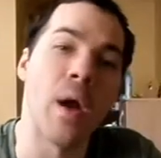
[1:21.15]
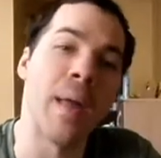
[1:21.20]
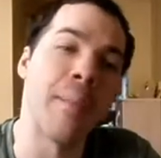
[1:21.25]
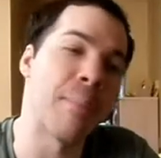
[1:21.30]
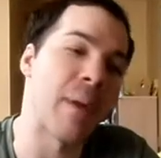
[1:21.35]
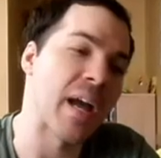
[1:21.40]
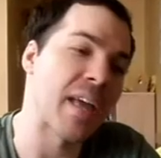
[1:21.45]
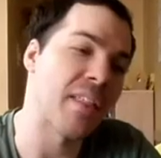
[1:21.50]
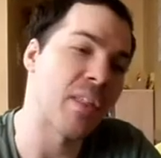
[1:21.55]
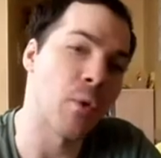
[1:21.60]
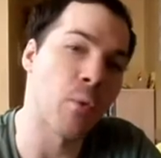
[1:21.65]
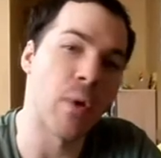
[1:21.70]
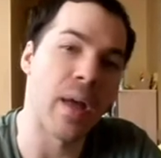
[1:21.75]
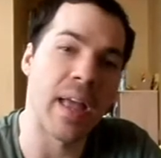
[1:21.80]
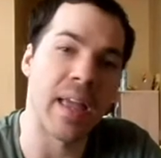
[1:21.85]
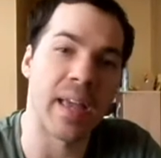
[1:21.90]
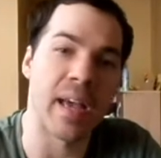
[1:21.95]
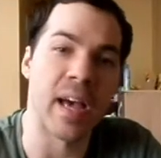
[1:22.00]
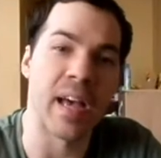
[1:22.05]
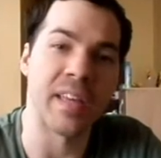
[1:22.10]
and by the
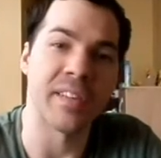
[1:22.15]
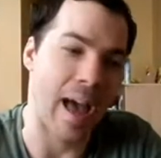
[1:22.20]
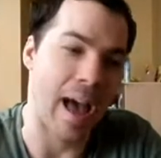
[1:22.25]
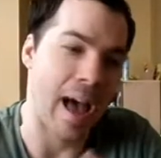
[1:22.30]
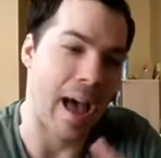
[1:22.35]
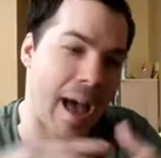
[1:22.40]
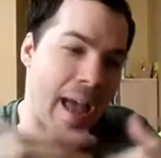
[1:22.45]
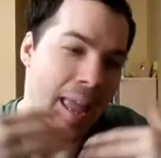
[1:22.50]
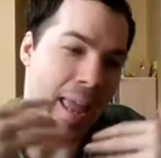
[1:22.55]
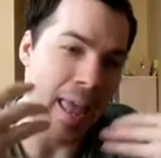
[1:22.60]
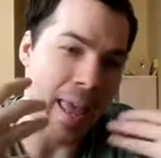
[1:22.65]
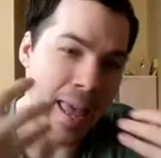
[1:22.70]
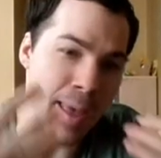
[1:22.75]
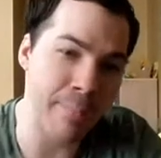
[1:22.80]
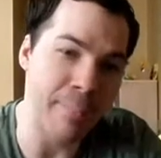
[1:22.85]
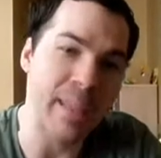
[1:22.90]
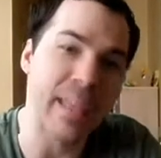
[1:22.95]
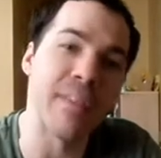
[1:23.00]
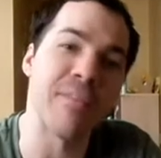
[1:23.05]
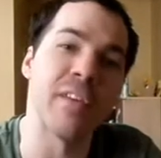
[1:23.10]
way, guys, I
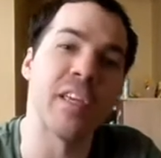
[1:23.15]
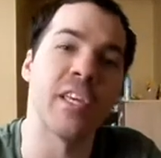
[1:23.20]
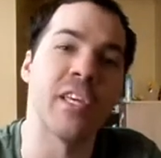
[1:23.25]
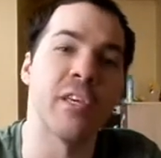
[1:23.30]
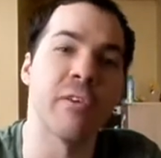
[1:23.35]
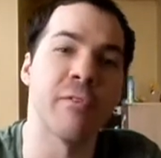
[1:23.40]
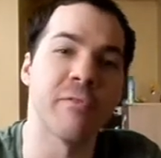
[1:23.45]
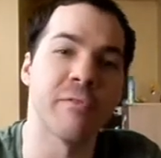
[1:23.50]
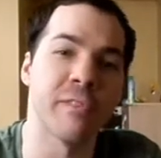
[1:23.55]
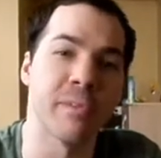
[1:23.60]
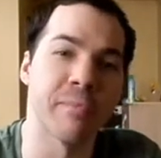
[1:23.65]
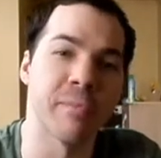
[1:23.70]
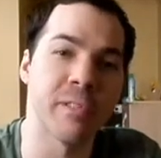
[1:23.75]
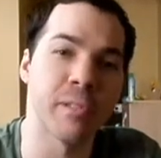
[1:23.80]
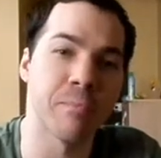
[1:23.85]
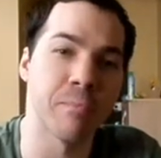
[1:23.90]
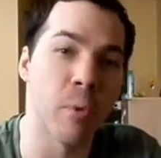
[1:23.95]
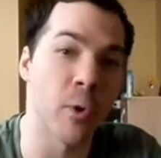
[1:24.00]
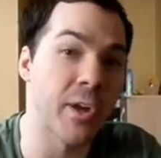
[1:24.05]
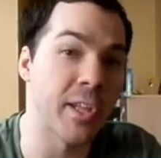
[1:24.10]
am giving you some
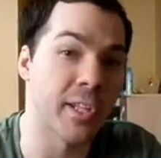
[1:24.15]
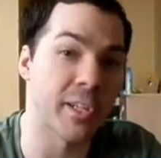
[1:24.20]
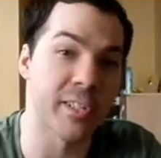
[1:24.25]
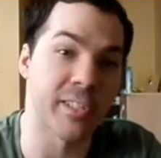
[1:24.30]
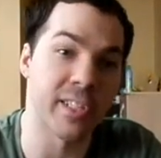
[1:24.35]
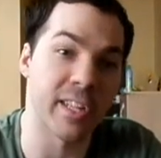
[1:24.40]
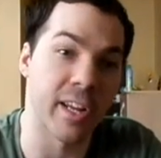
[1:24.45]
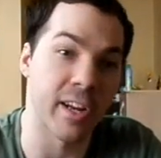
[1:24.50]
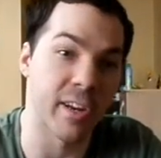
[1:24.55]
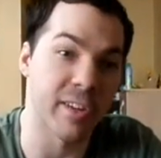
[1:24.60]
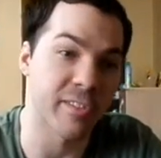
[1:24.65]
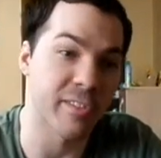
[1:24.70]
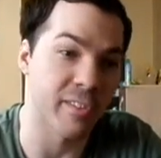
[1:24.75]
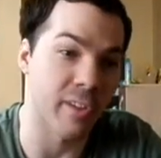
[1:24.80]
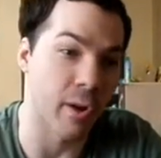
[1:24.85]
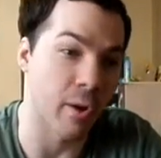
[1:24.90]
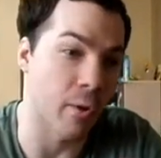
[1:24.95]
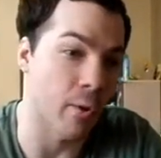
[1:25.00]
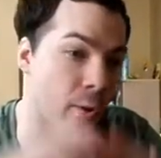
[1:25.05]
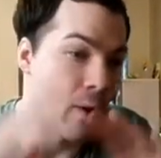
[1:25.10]
spoilers here,
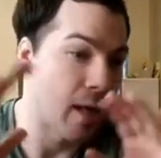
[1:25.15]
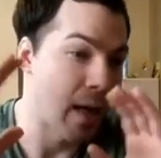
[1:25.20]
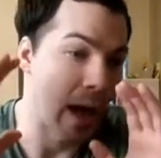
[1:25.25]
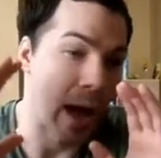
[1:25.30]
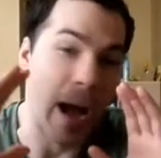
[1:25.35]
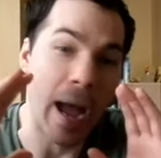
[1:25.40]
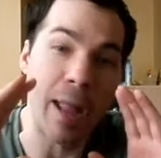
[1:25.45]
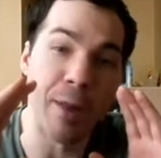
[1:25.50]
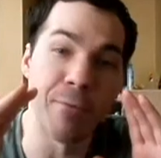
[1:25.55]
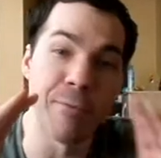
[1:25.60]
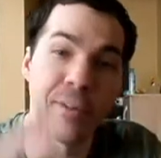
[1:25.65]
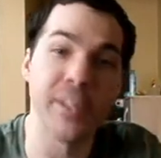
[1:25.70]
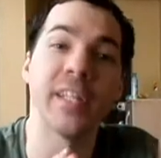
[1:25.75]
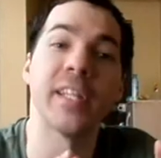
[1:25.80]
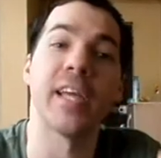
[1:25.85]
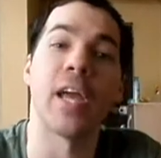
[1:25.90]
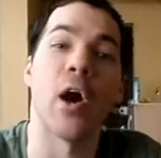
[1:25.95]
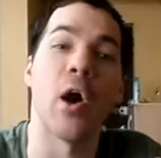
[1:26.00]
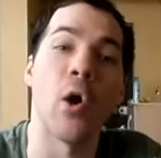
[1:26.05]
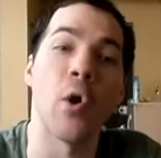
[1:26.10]
so I
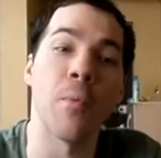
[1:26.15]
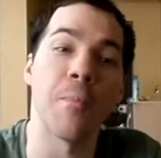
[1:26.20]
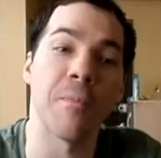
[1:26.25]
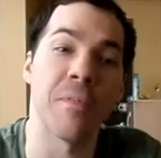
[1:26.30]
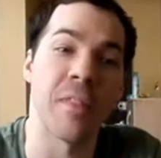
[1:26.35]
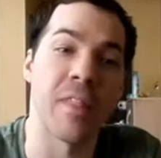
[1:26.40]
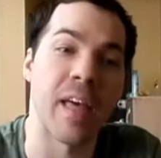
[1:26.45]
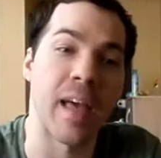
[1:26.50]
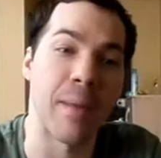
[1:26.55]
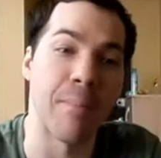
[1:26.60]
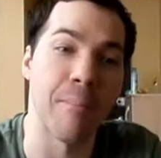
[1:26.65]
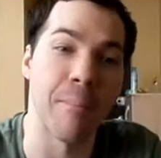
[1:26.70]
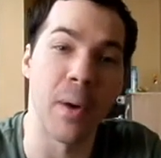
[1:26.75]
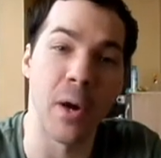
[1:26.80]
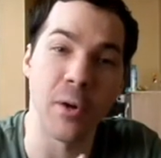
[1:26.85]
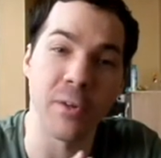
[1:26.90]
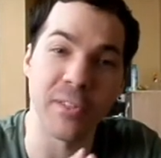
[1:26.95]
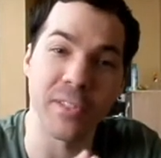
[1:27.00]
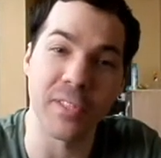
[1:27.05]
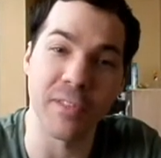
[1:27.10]
really hope that
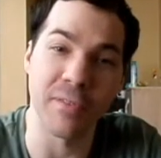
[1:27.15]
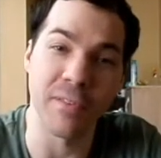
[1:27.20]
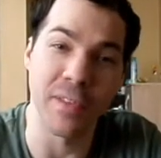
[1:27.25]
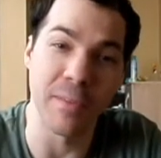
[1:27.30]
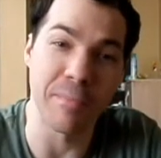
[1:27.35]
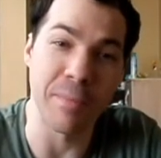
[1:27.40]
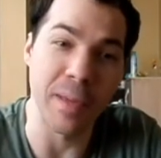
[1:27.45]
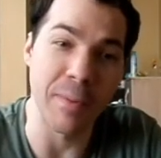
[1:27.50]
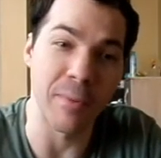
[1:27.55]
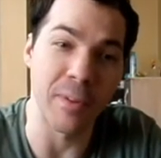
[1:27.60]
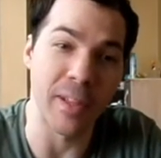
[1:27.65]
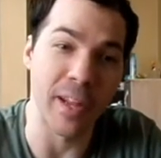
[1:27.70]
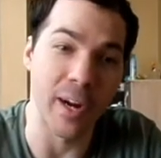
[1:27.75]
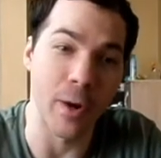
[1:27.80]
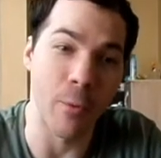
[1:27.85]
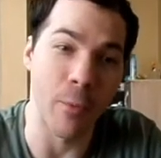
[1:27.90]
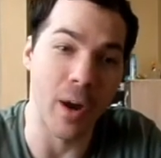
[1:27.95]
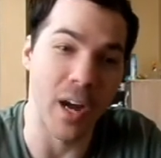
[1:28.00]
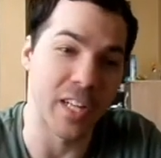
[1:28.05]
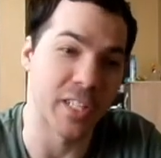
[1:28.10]
most of the people that
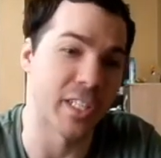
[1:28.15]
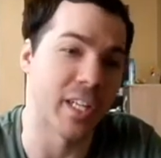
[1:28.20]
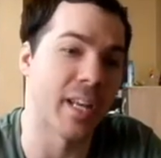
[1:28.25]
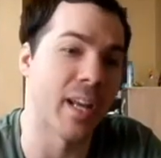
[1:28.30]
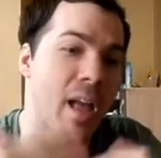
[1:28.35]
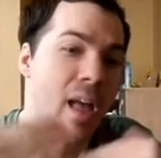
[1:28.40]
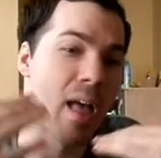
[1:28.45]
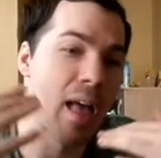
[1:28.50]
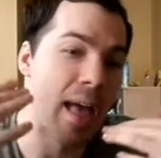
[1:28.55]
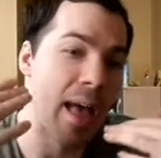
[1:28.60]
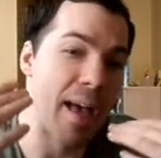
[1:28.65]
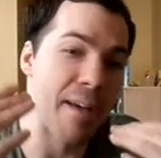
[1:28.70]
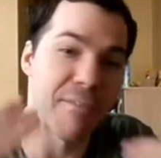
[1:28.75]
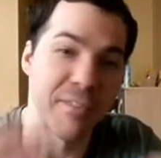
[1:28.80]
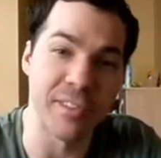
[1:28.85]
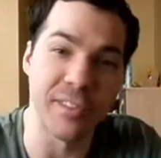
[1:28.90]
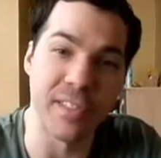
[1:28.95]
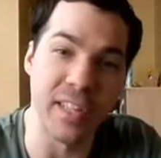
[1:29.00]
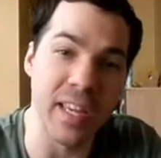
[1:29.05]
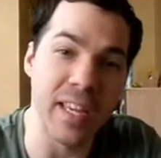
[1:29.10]
are watching have
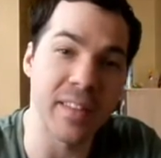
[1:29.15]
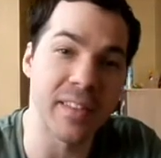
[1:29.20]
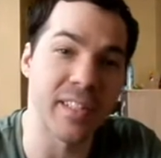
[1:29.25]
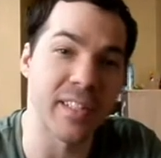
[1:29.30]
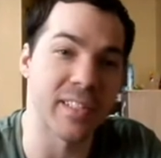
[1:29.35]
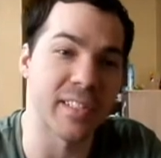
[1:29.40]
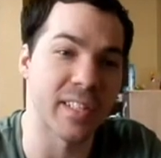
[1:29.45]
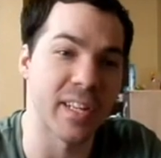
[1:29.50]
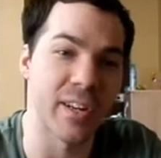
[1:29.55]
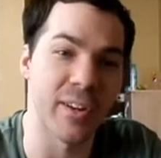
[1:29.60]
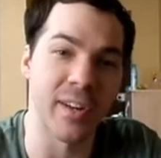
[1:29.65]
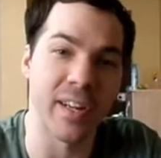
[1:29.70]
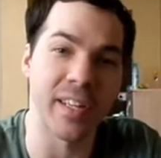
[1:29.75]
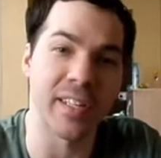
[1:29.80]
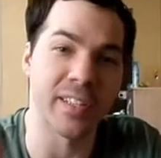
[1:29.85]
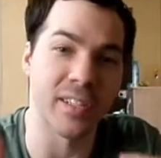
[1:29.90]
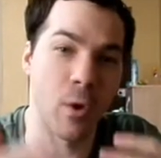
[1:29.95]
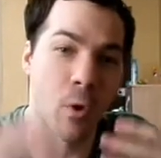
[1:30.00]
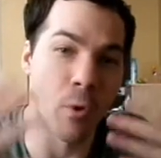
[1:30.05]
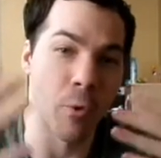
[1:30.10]
seen the
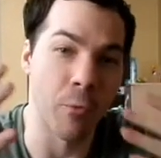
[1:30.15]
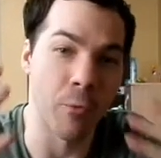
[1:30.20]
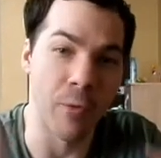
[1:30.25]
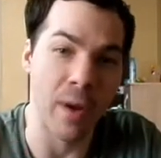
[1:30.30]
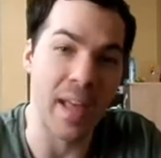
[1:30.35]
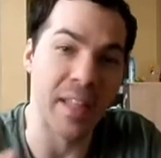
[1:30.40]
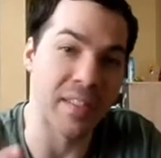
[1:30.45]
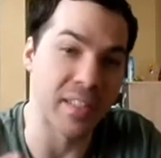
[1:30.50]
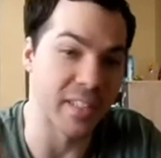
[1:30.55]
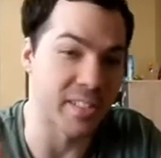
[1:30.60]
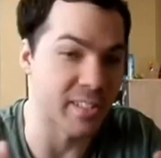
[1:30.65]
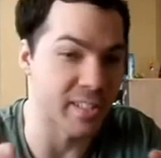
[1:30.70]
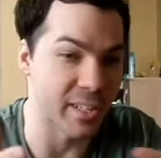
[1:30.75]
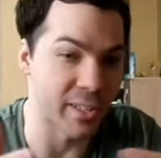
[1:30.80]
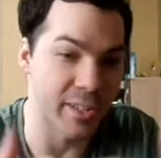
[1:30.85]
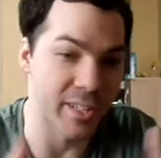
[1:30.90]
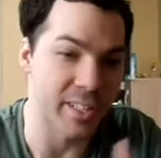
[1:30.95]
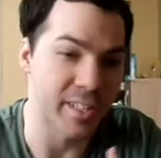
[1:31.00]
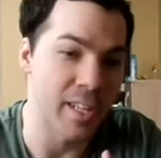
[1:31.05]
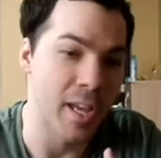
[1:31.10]
series or read the
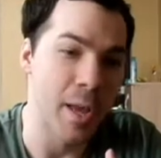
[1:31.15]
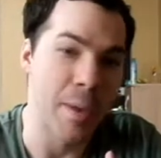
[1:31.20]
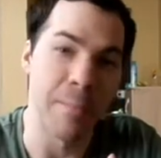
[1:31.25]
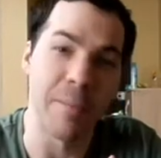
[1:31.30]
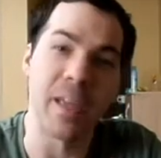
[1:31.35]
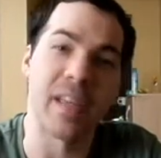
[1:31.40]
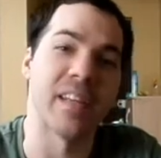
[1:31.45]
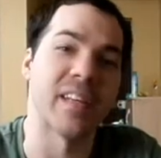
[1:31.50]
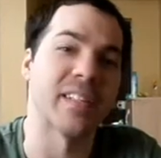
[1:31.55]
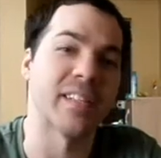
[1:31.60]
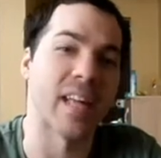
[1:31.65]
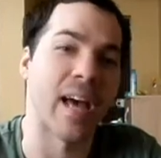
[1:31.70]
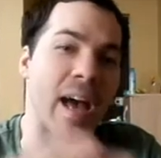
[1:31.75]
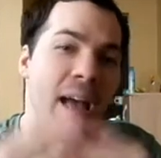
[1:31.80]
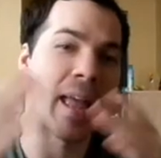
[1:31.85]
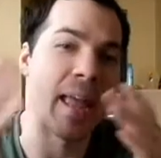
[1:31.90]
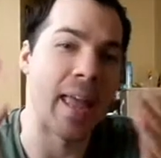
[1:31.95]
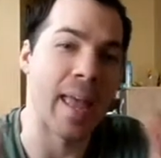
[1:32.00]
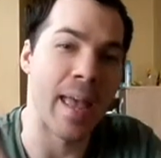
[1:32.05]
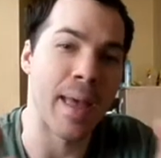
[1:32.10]
series, because
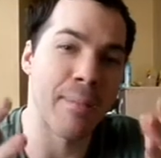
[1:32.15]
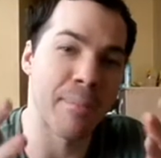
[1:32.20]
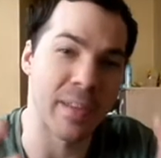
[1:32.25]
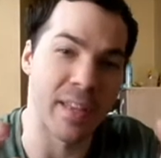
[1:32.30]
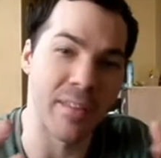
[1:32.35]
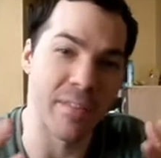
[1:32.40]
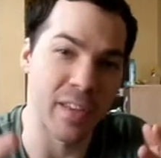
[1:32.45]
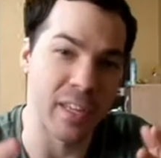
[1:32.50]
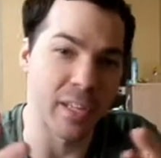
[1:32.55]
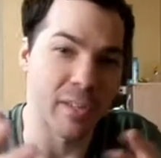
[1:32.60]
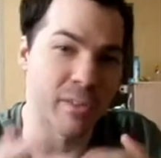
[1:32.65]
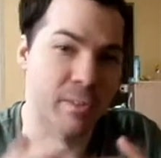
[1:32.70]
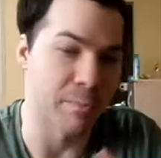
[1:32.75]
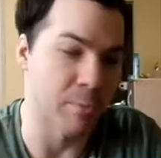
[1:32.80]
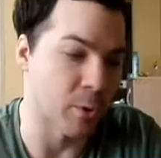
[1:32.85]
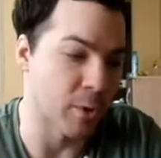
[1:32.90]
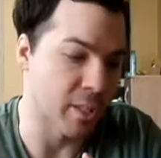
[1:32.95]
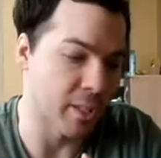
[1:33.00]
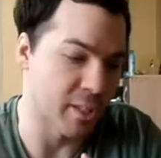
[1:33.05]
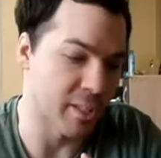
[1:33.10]
I am giving you
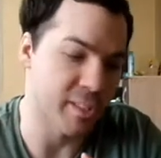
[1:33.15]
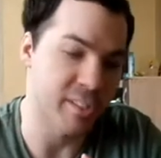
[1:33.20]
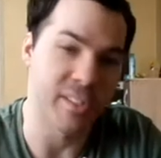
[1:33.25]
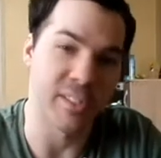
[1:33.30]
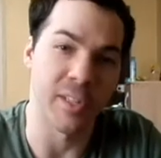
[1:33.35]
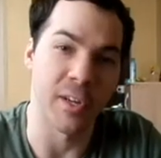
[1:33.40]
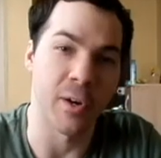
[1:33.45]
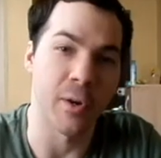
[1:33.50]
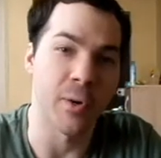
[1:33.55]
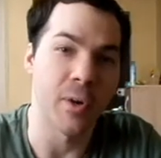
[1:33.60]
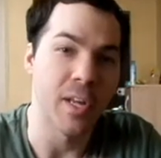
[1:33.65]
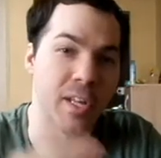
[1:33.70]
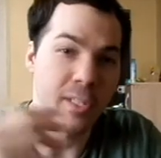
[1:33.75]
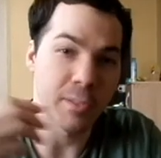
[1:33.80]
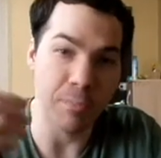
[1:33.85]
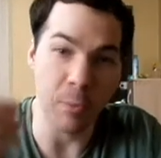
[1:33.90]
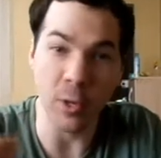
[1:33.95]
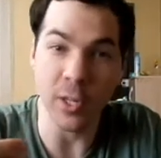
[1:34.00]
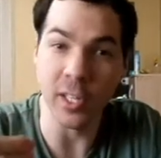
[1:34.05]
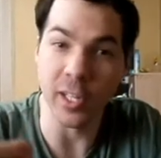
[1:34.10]
spoilers, so
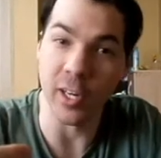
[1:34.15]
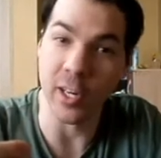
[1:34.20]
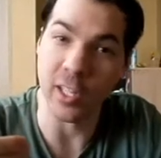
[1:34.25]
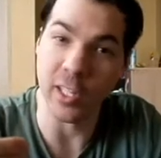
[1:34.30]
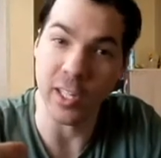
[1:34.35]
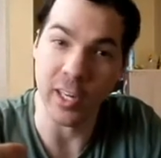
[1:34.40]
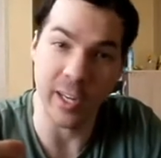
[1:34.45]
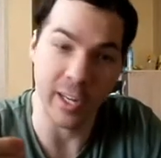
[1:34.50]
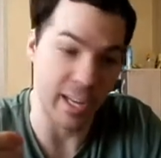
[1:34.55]
spoiler alert,